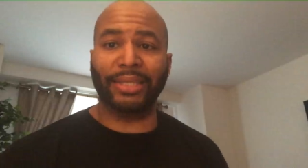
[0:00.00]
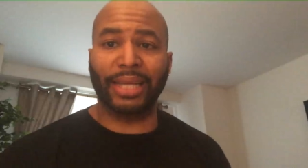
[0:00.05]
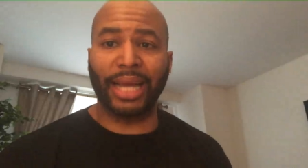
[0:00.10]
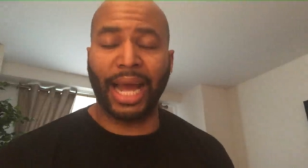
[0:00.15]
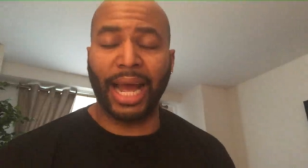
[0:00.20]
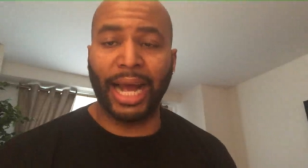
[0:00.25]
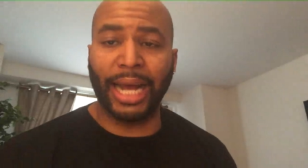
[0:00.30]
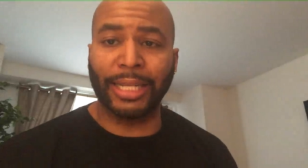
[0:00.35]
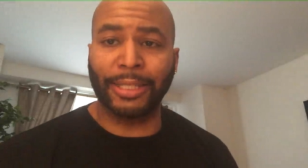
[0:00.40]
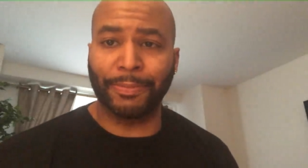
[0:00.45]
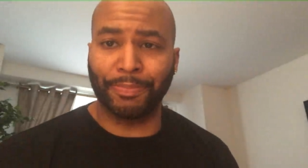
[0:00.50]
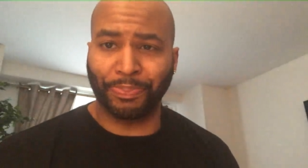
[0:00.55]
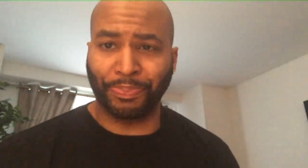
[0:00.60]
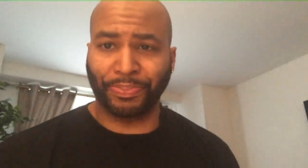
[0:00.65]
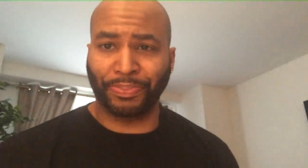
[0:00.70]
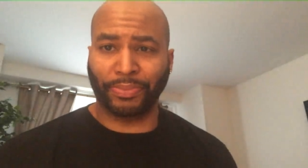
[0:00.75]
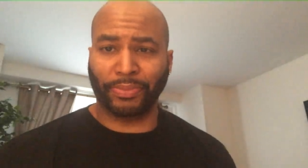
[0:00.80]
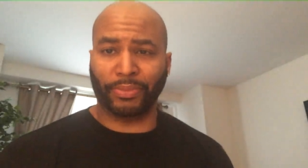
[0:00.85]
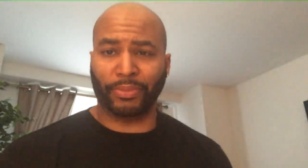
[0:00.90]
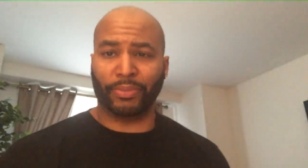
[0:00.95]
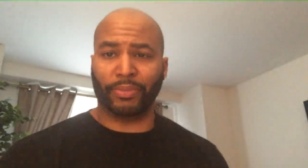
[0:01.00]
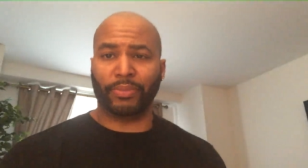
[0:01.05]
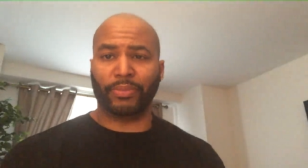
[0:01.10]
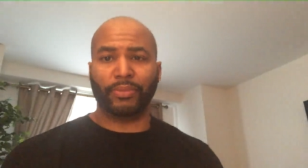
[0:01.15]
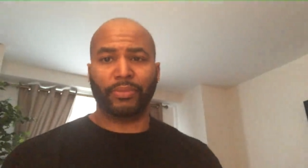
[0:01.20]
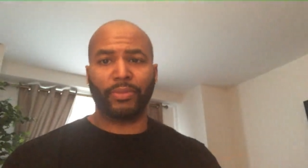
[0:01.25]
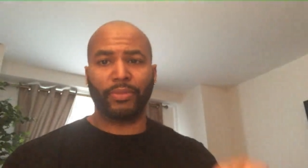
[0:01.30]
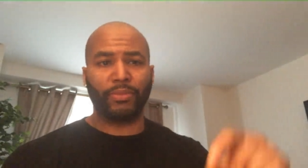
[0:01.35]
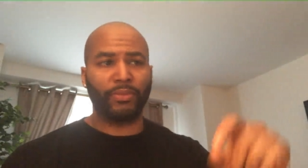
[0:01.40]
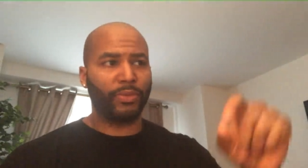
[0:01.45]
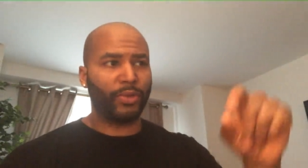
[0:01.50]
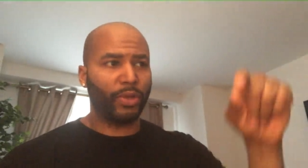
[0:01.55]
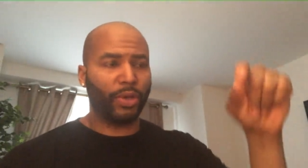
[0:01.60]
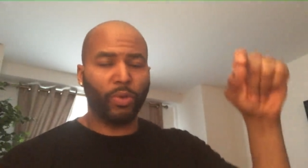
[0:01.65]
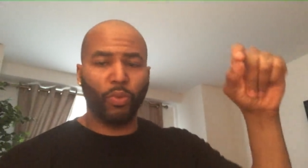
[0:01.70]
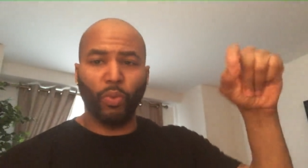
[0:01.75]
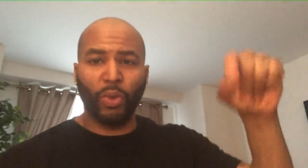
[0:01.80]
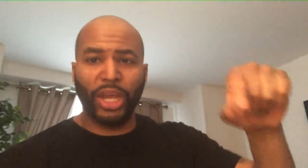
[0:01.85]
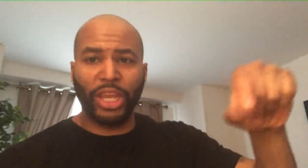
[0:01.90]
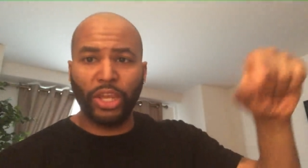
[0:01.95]
guys,
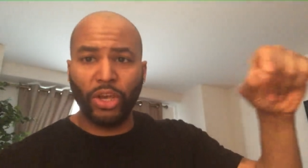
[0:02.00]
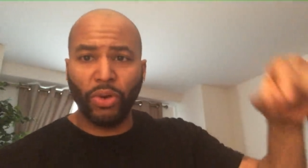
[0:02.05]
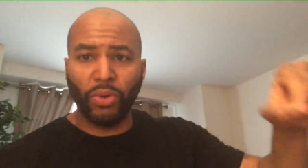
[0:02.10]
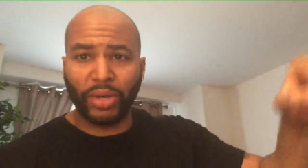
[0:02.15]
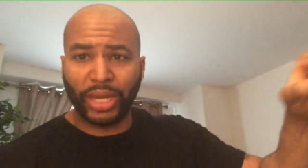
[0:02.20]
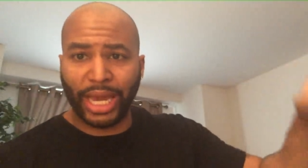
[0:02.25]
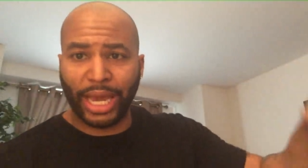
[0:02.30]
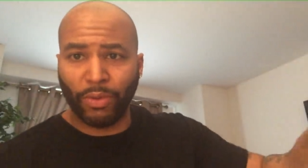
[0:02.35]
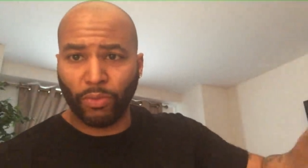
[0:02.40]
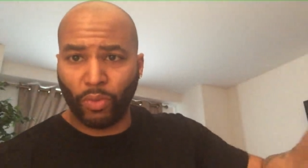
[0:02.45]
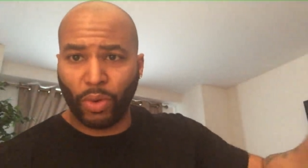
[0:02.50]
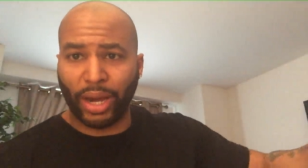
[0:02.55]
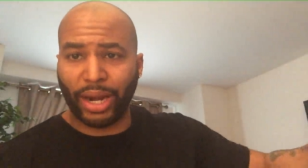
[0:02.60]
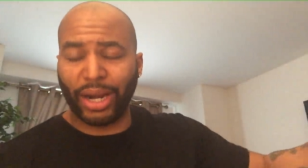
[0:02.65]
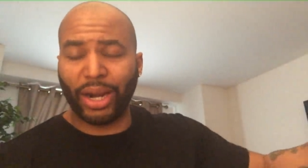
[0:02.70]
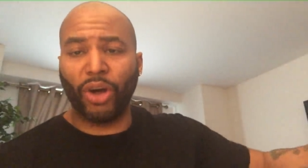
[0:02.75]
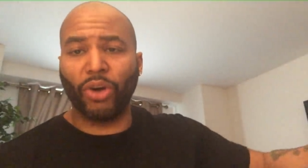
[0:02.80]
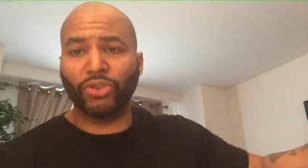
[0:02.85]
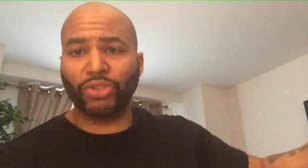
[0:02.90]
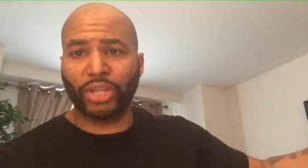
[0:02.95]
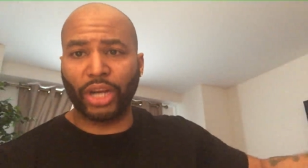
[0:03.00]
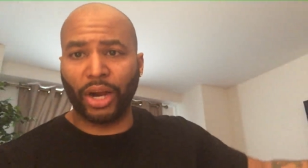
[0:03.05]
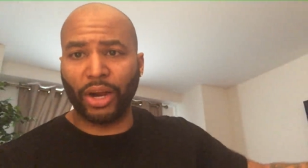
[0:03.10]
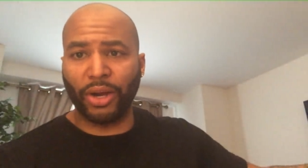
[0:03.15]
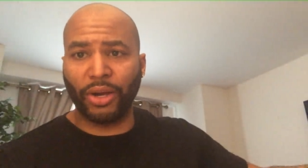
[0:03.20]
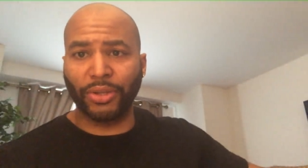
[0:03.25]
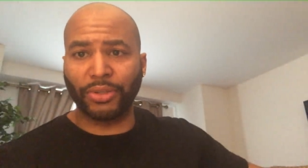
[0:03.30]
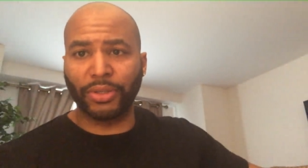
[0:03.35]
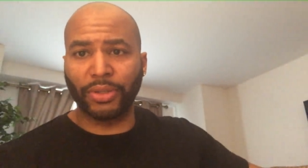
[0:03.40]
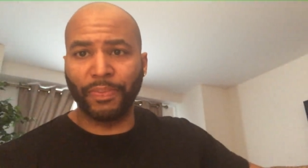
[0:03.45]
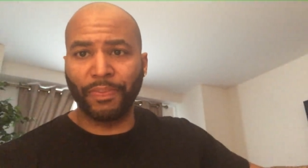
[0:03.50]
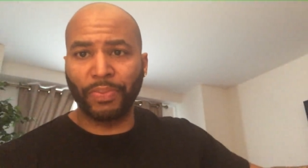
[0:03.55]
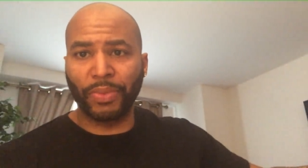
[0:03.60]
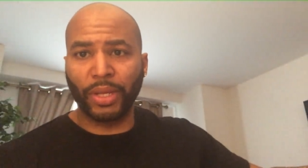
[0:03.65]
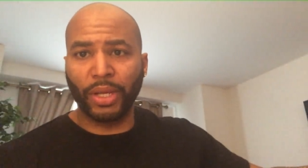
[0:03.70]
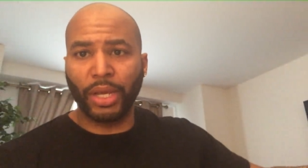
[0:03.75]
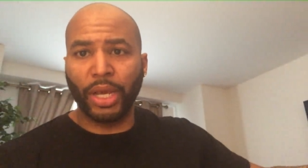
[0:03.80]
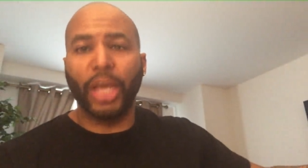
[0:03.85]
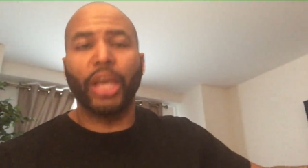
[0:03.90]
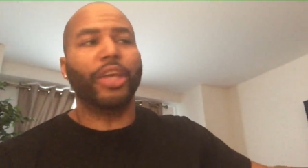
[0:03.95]
when you get one of those girls,
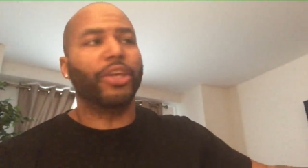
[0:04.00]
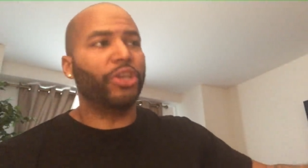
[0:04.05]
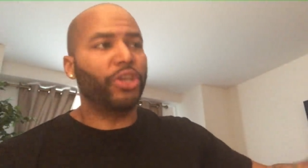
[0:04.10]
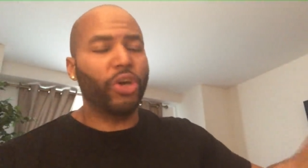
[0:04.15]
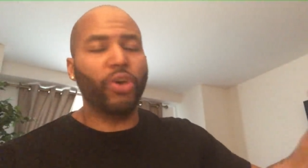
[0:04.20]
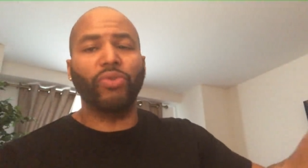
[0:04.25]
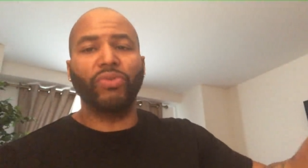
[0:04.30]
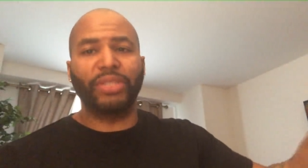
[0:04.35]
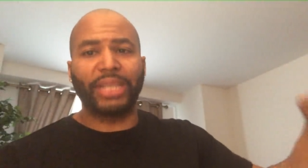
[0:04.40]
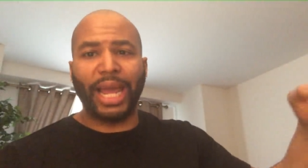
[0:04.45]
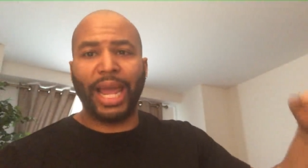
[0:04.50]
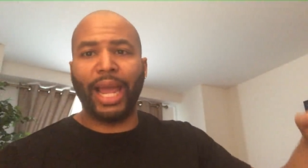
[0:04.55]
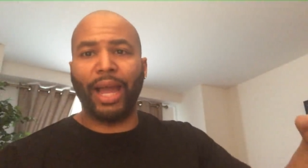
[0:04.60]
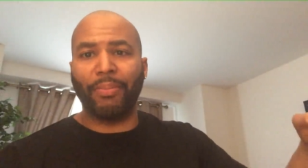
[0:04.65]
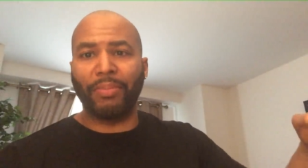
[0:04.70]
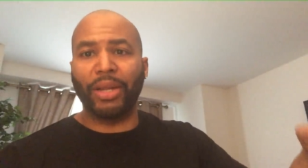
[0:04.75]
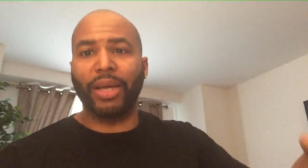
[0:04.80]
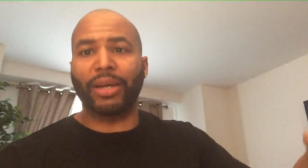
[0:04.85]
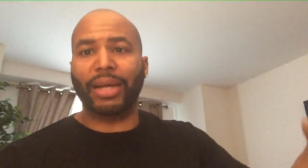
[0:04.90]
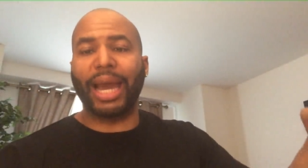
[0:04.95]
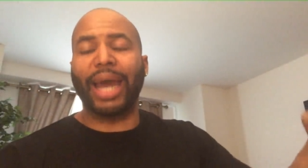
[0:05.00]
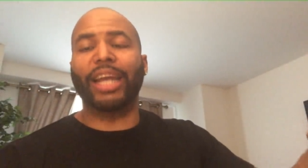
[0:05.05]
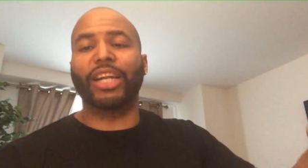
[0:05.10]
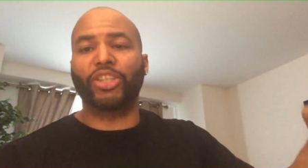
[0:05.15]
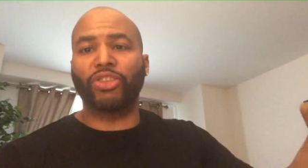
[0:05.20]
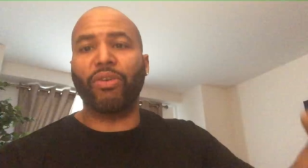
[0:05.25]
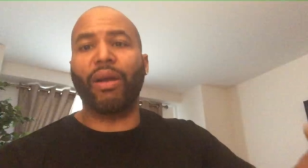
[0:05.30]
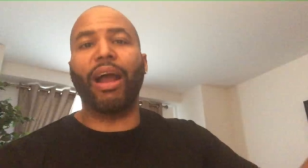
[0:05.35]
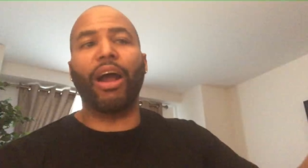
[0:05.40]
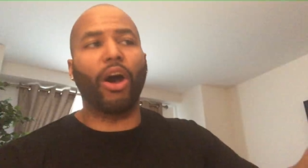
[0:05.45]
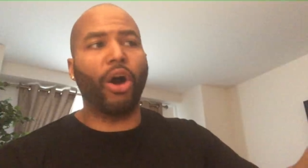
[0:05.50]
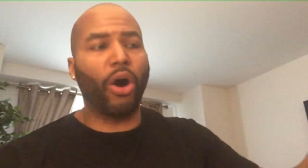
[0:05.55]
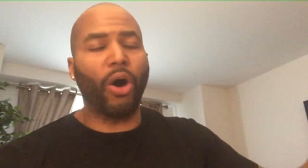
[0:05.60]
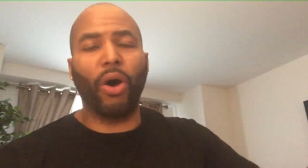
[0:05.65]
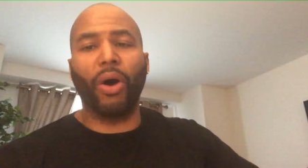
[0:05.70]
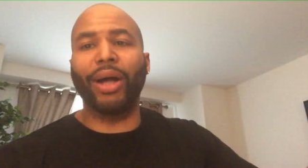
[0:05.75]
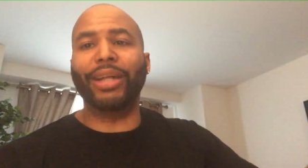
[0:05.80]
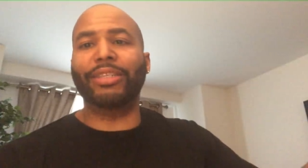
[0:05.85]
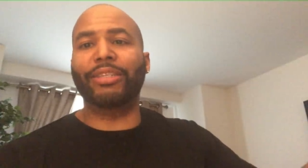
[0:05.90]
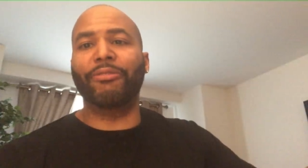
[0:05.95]
you damn near got to try
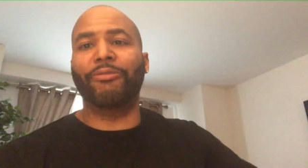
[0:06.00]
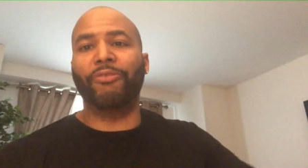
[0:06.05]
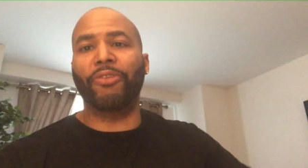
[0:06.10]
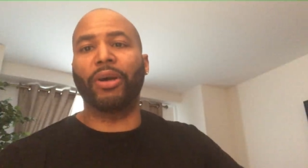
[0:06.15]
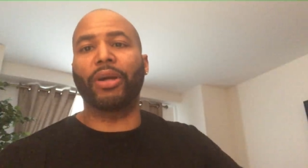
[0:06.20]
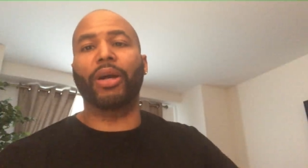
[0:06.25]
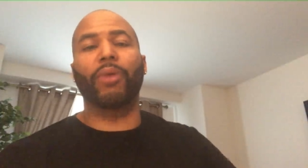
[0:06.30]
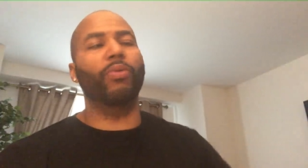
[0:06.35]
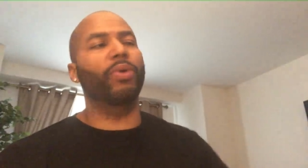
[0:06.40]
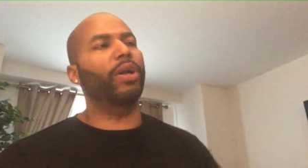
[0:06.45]
hard to fuck up.